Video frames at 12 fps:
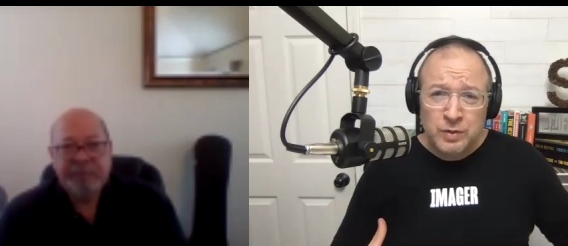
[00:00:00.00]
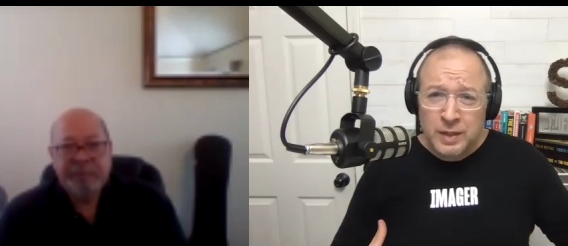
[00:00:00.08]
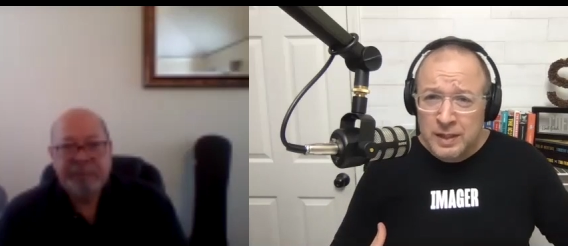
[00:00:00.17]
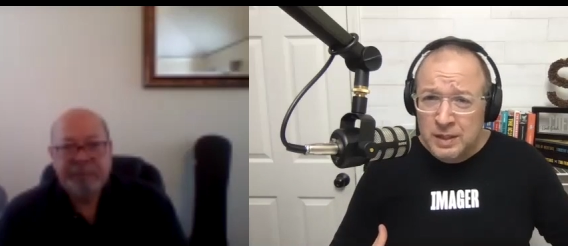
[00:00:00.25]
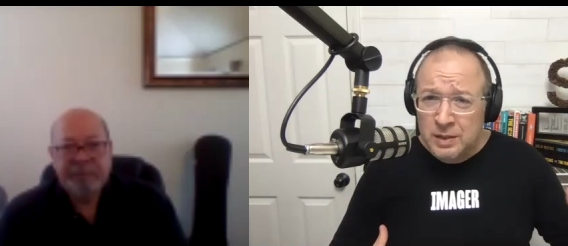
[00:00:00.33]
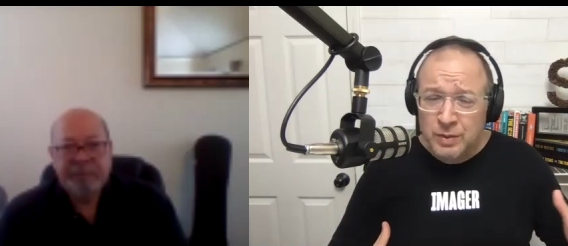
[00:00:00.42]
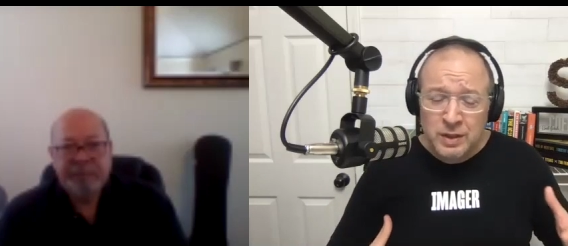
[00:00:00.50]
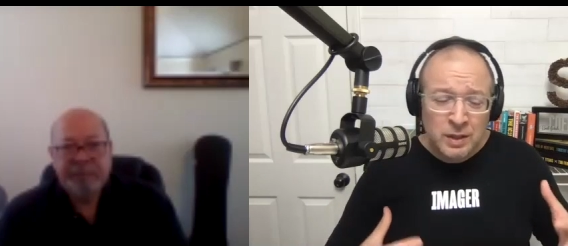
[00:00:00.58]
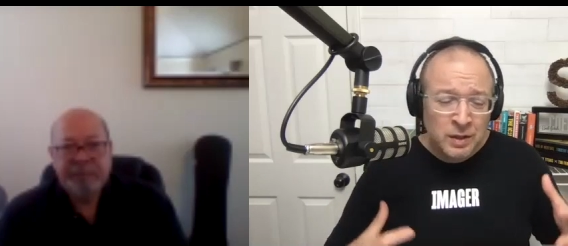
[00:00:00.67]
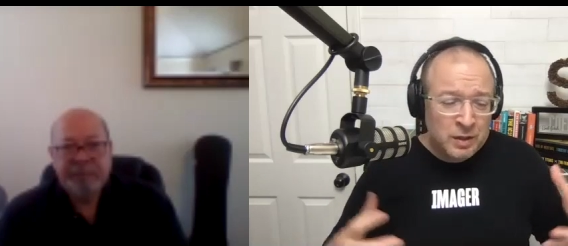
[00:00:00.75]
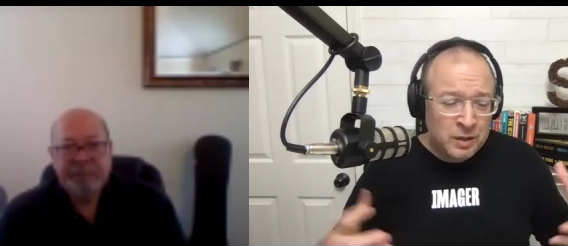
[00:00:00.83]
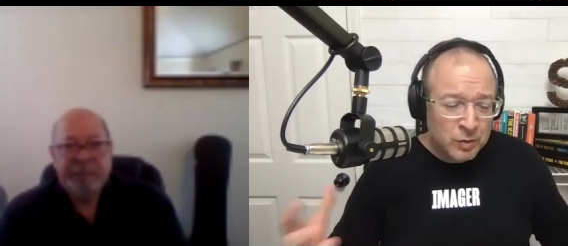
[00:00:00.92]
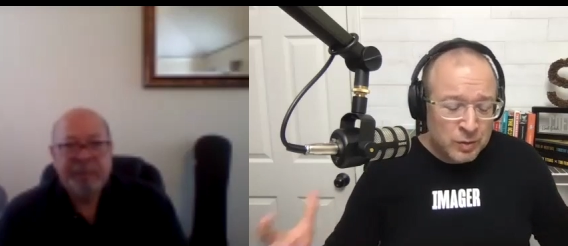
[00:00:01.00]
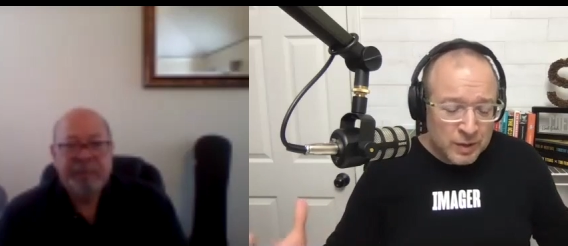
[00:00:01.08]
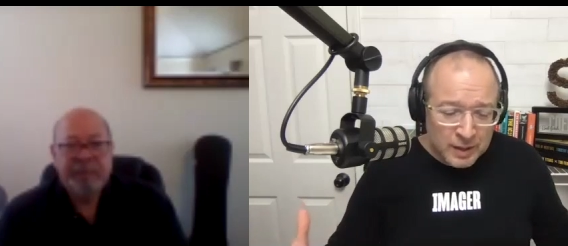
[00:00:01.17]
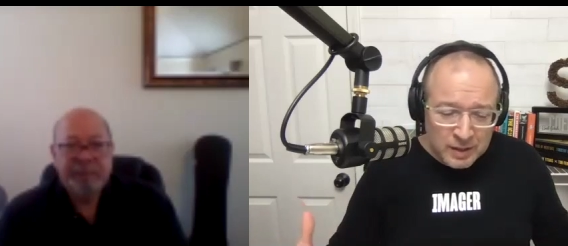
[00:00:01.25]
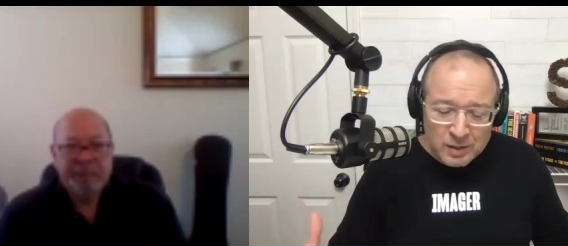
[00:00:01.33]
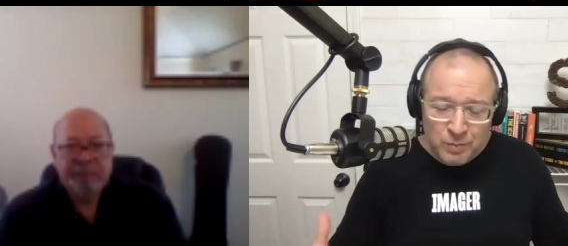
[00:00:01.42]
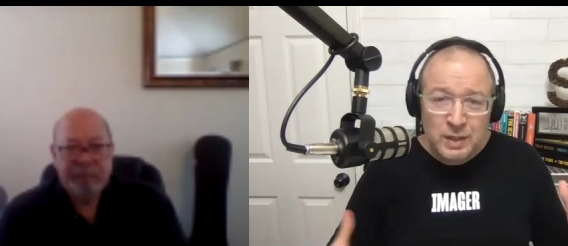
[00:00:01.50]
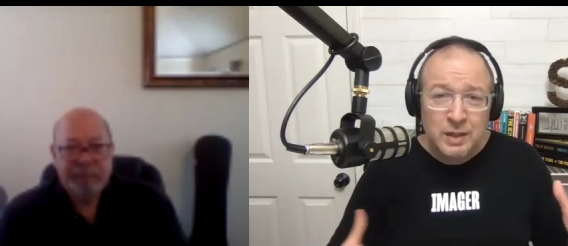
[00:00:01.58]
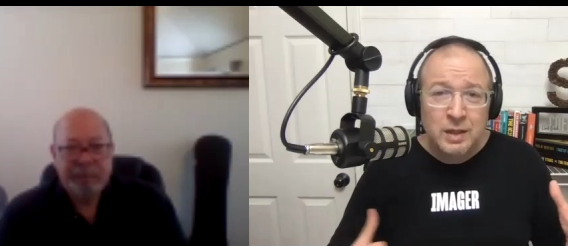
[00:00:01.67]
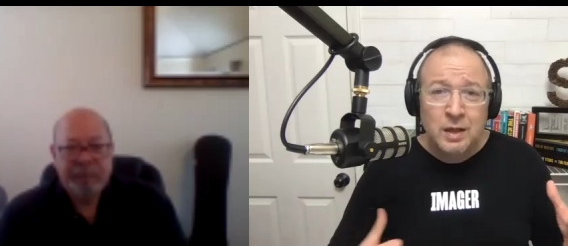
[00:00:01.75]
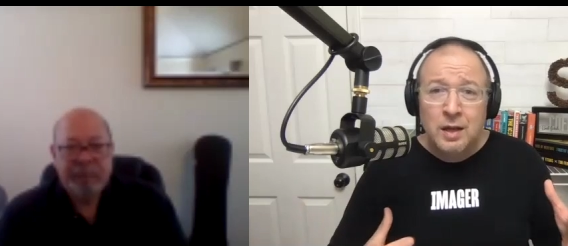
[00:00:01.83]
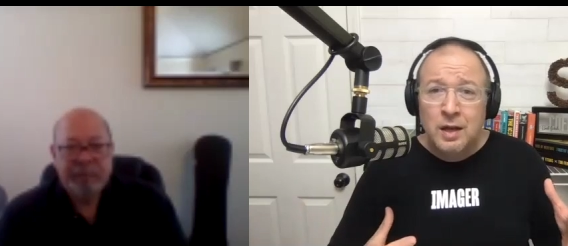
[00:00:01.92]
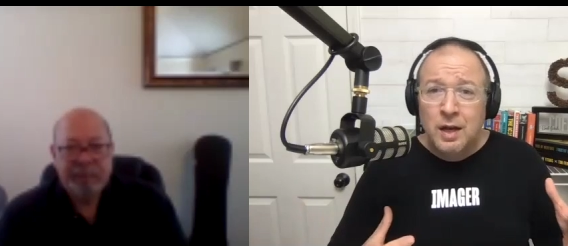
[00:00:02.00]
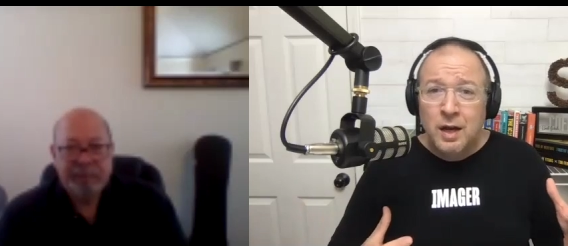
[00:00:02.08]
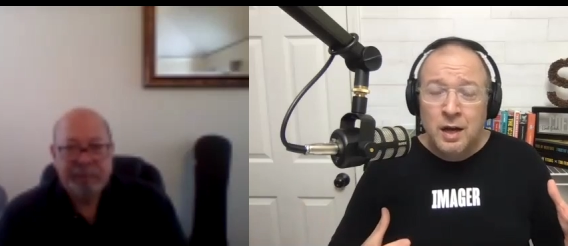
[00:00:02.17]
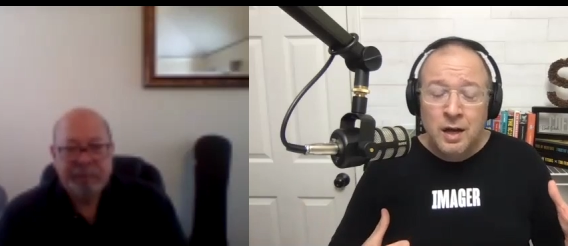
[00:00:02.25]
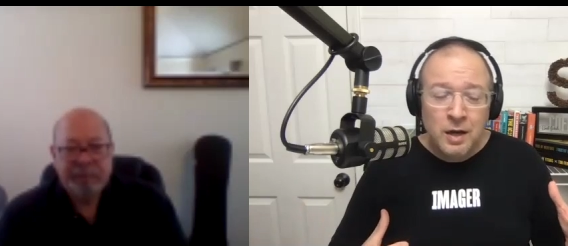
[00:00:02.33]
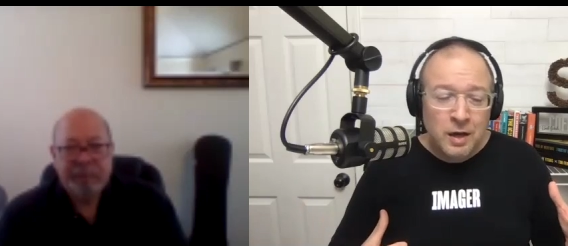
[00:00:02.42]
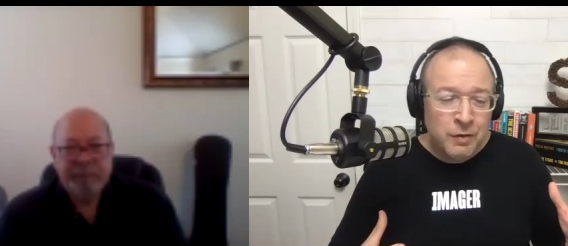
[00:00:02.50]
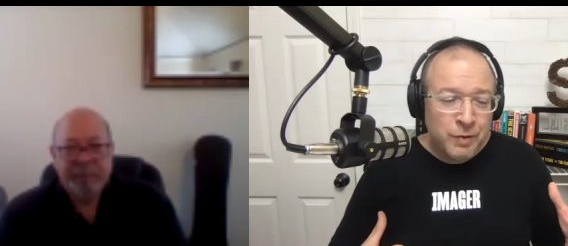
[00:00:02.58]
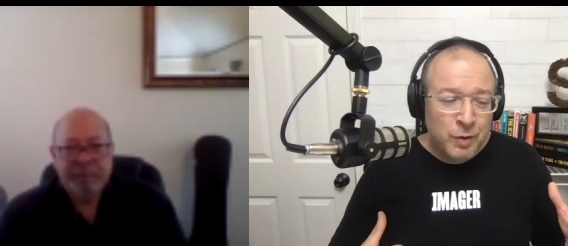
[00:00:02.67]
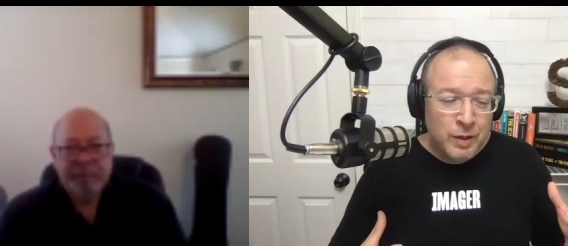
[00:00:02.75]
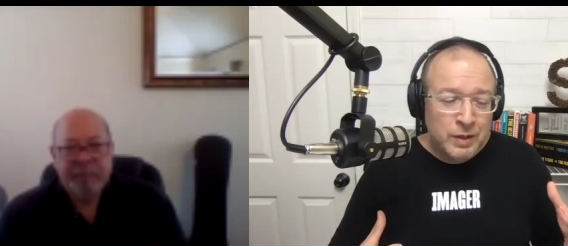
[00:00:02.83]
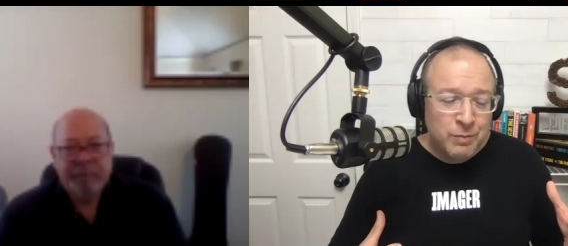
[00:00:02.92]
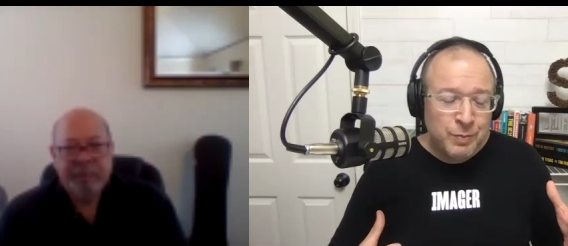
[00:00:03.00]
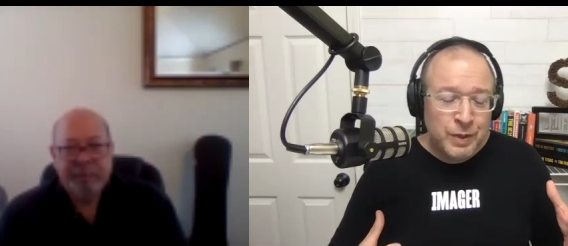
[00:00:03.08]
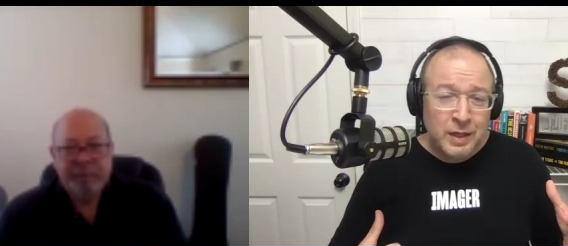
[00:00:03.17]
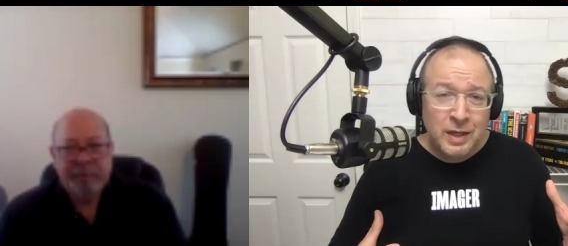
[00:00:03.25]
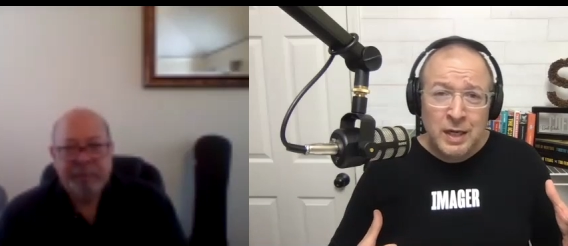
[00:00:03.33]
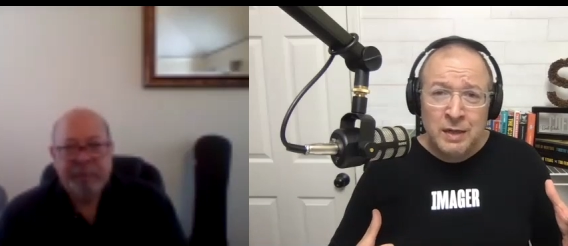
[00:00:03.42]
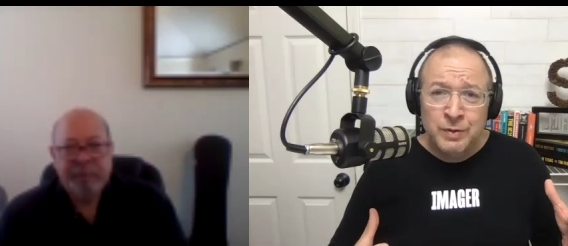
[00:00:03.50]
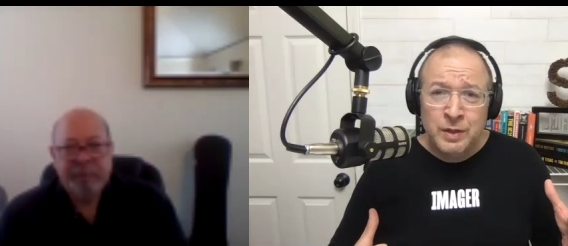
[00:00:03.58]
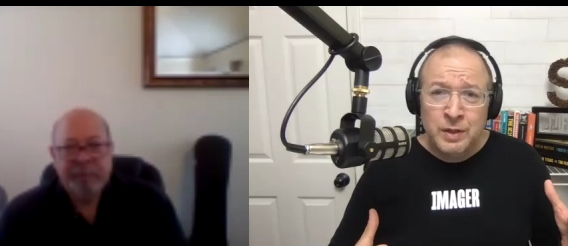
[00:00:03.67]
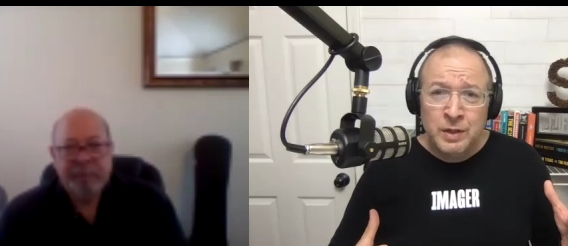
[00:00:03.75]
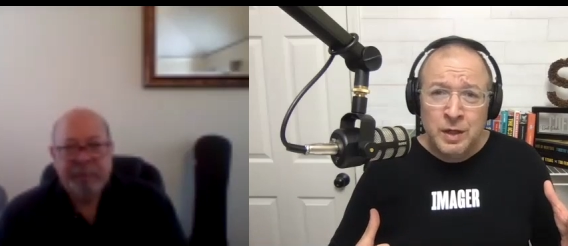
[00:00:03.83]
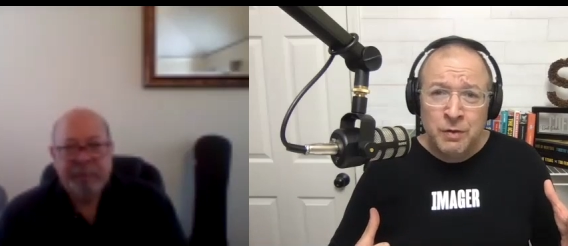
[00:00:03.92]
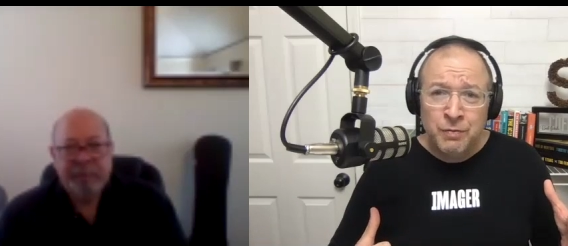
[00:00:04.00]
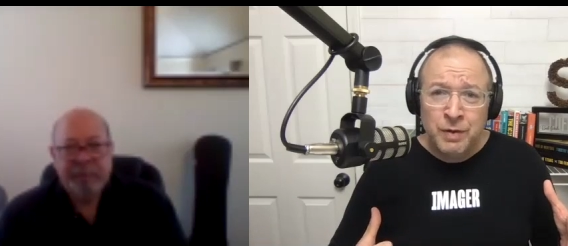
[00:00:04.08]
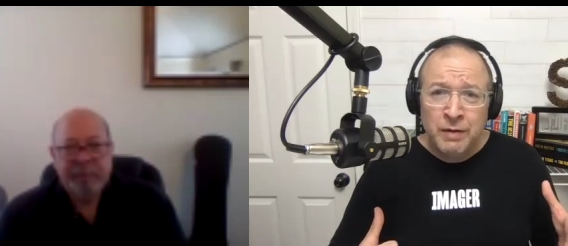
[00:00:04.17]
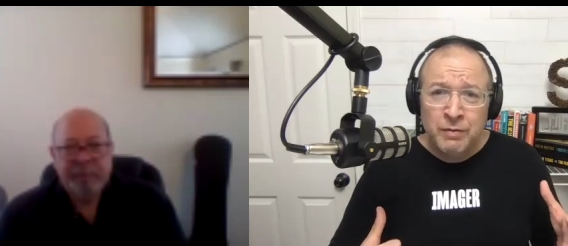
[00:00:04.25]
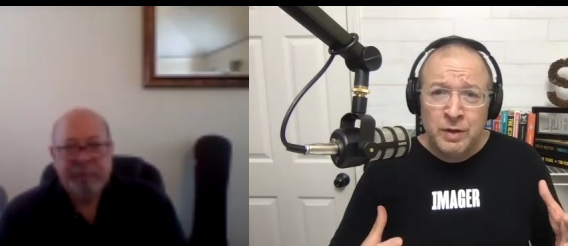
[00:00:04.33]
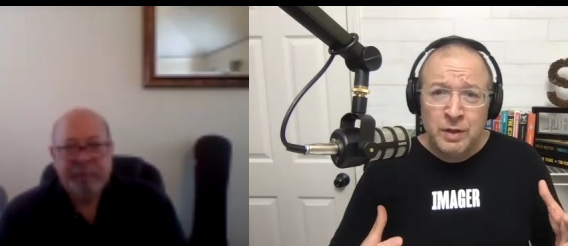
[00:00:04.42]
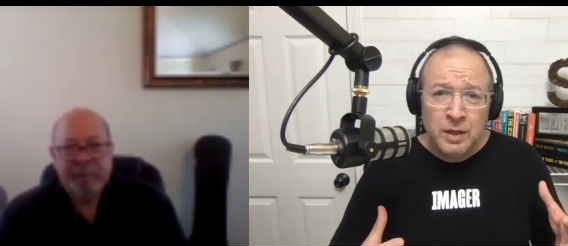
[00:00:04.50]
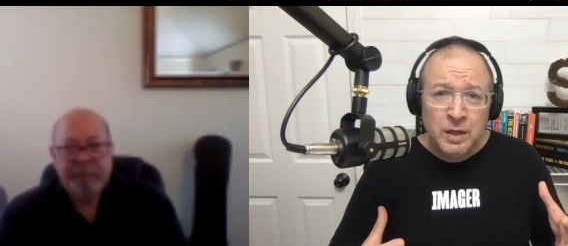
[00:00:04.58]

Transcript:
Speaker 1: Testament and the New Testament. Uh, if you had to pick kind of a, a favorite